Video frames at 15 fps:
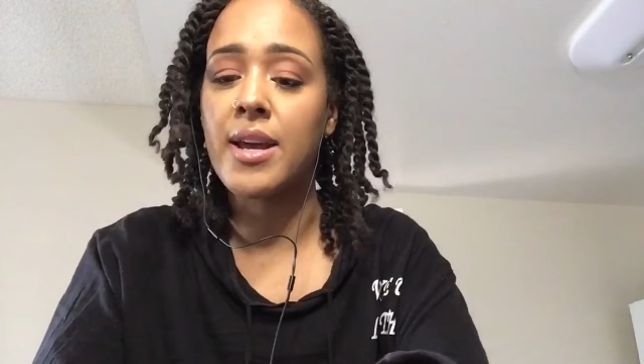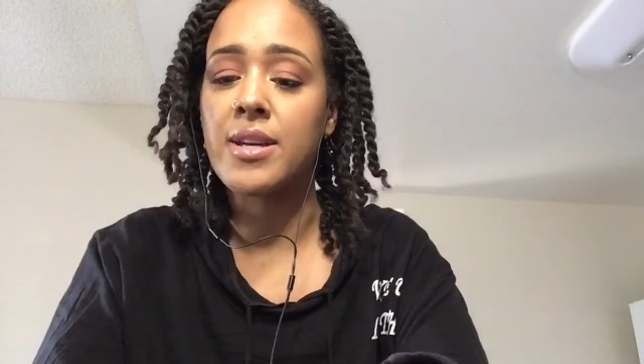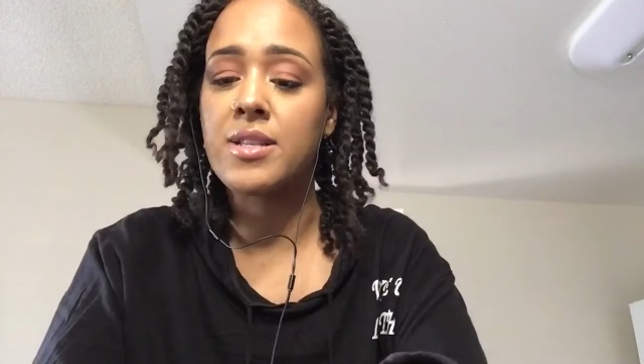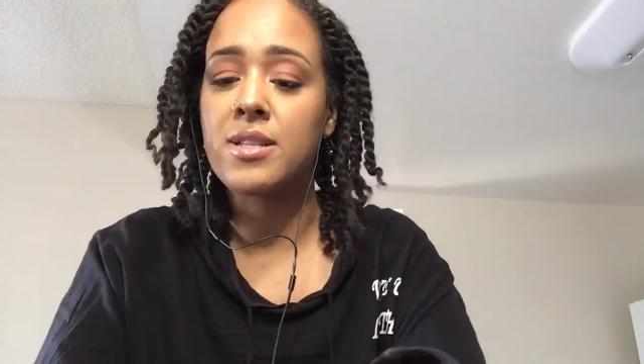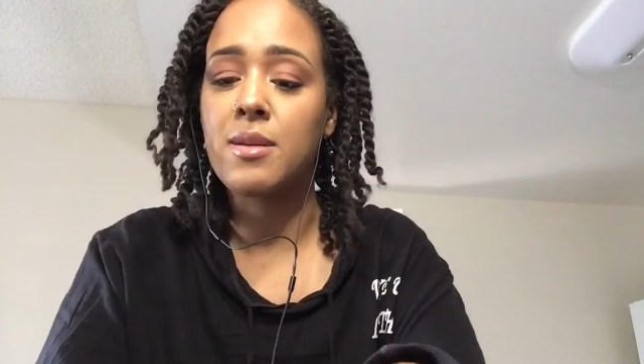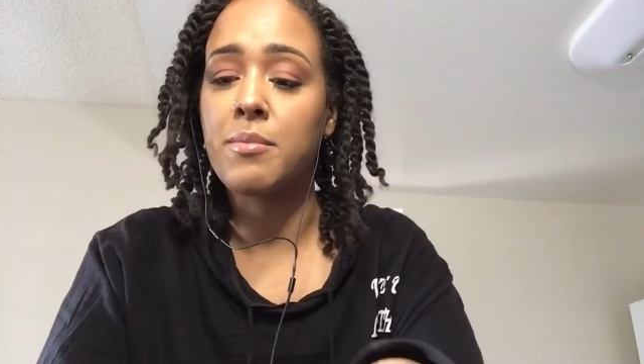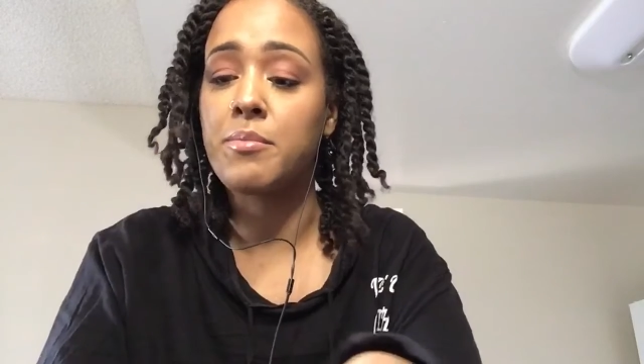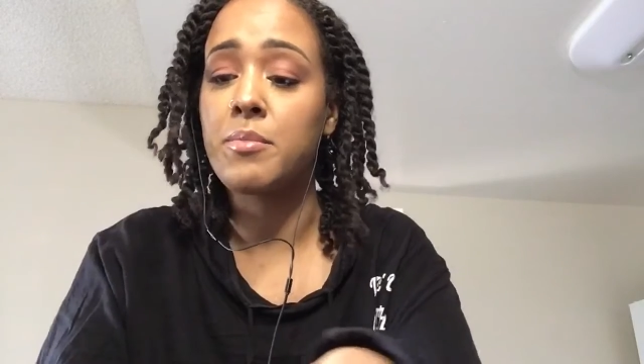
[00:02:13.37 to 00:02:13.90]

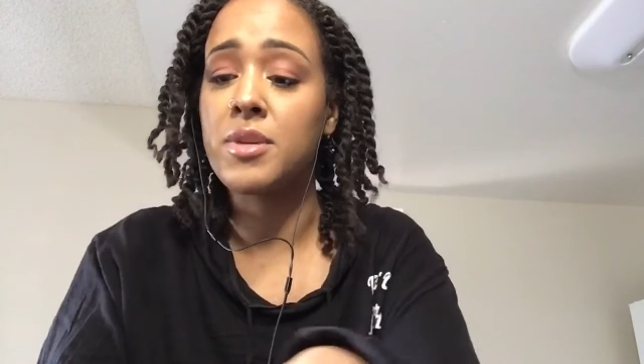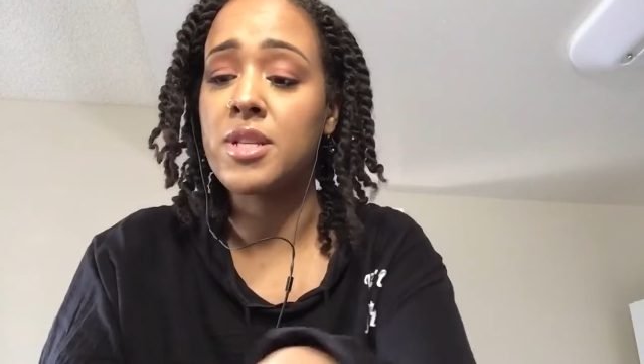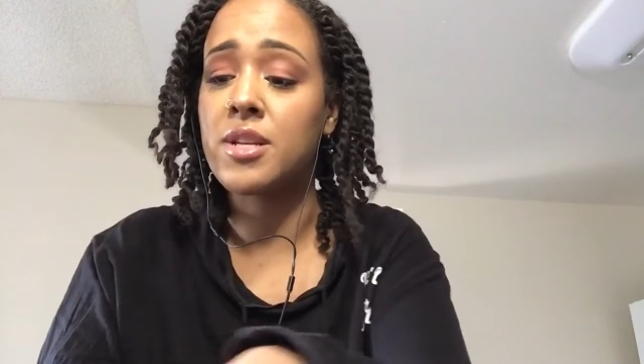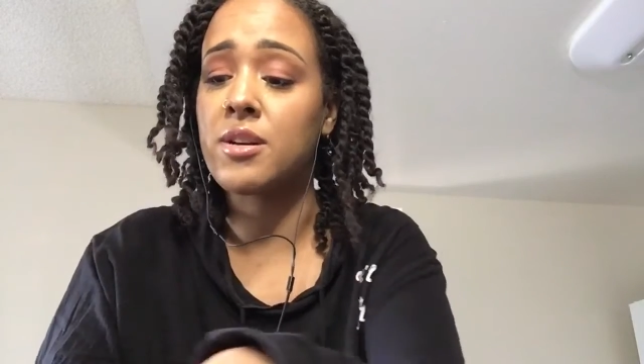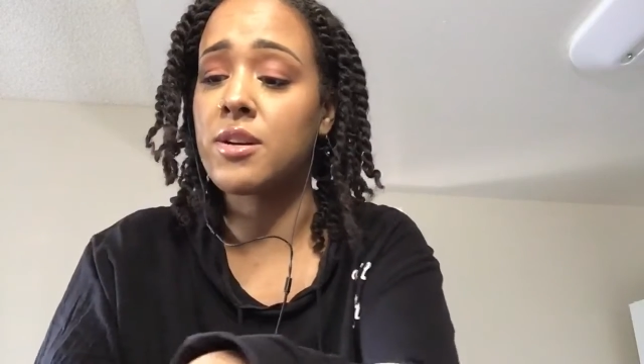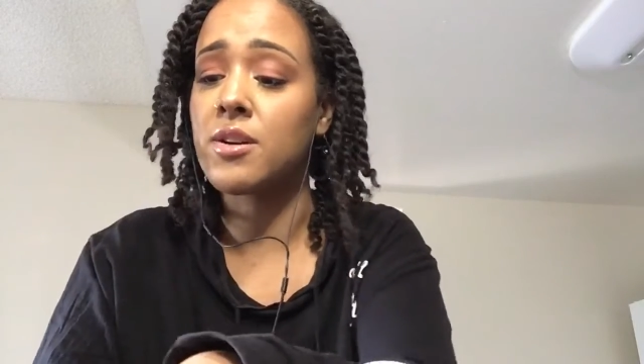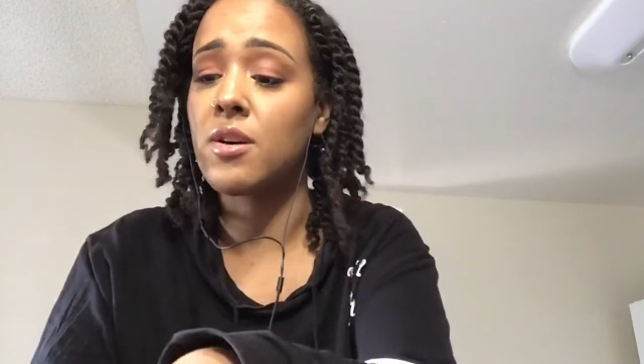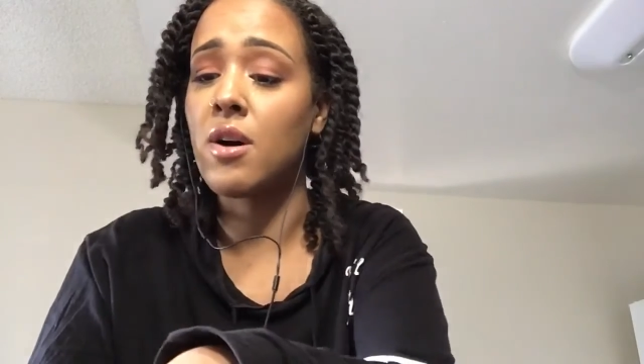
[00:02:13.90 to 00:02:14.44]
Some
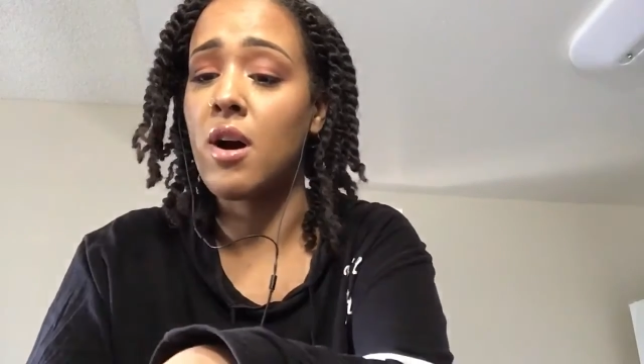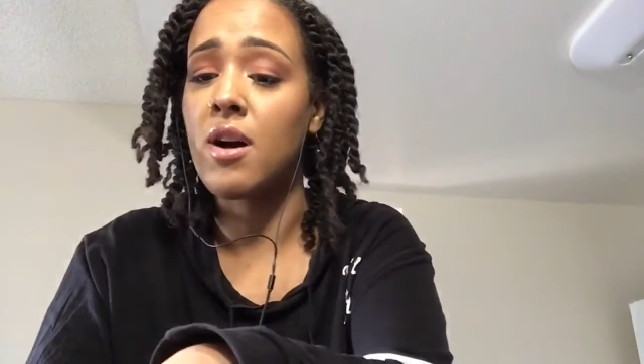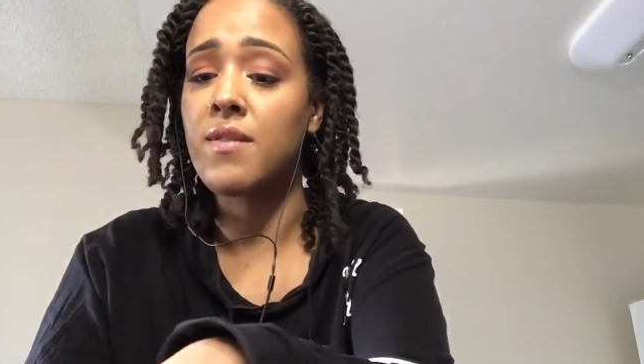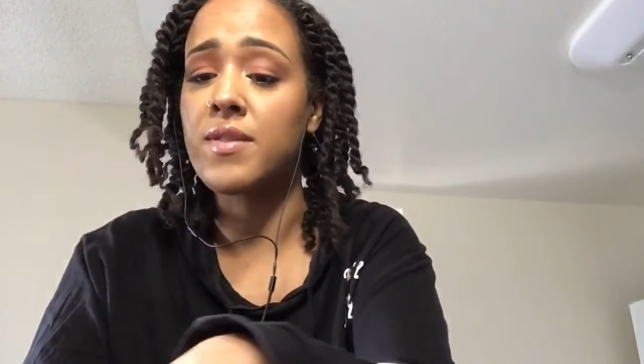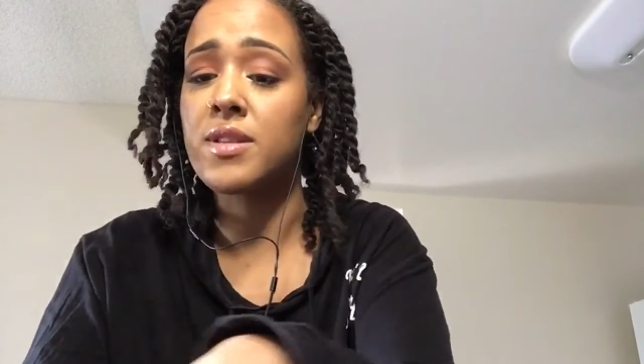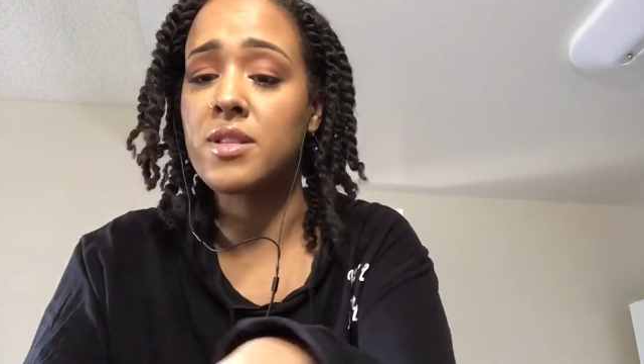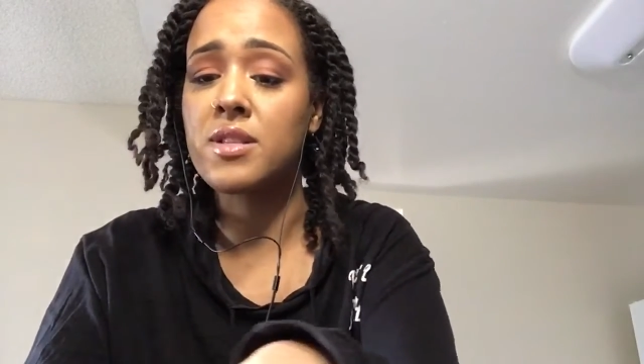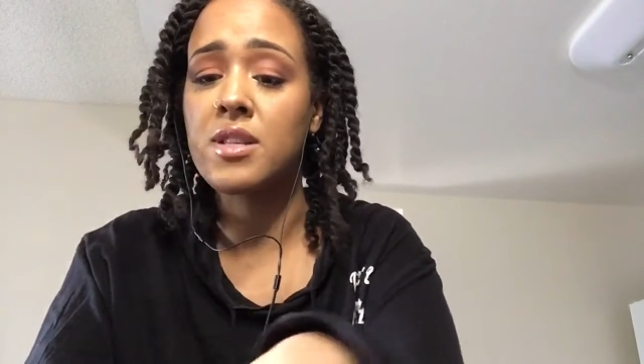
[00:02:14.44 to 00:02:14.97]
material
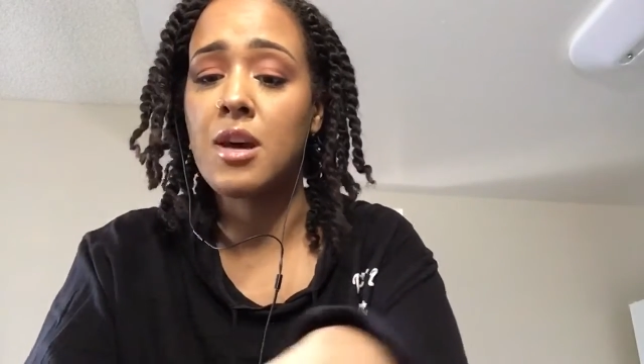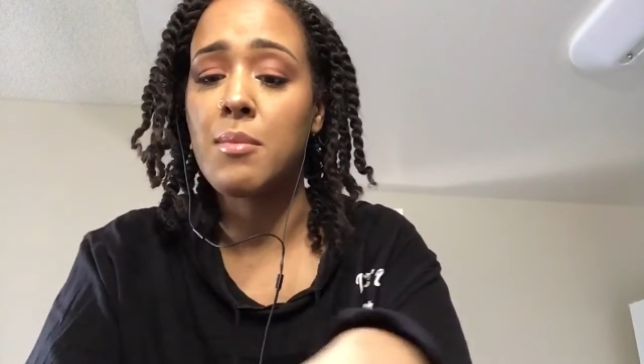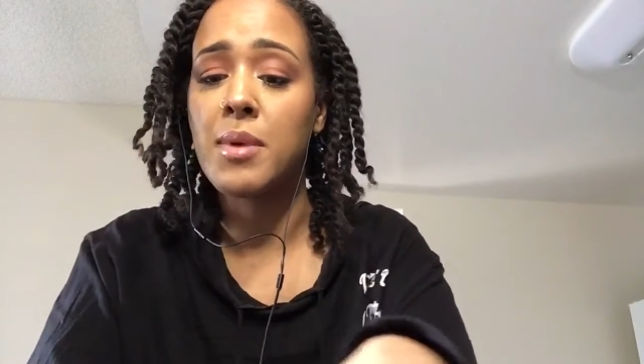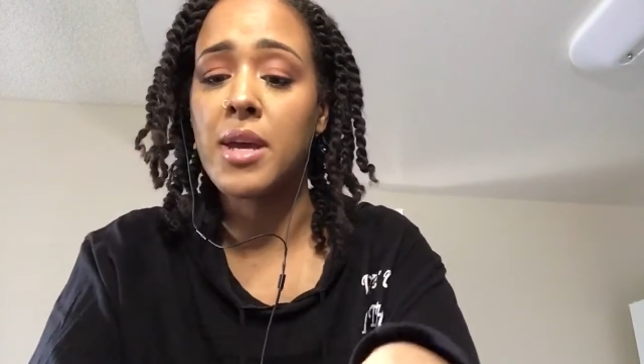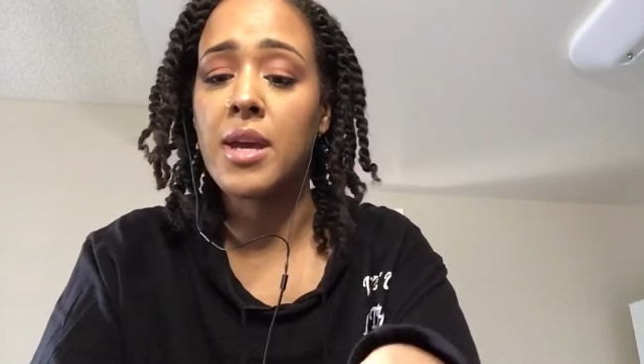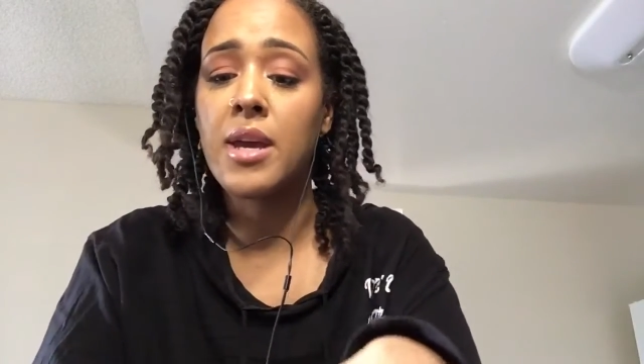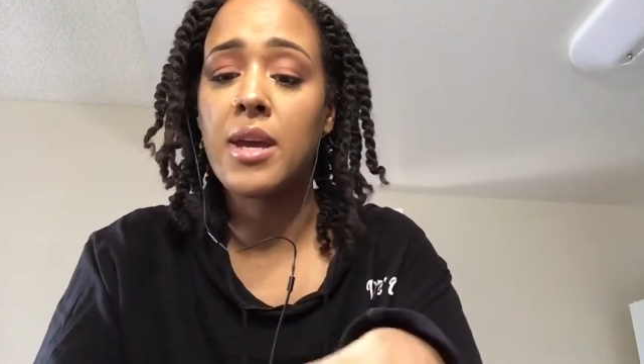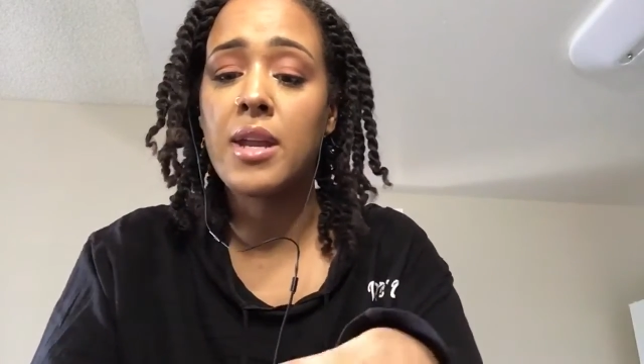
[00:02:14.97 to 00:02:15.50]
harvest is coming
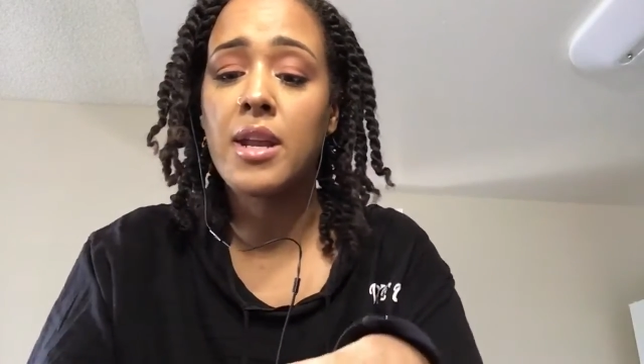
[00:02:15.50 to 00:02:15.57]
in.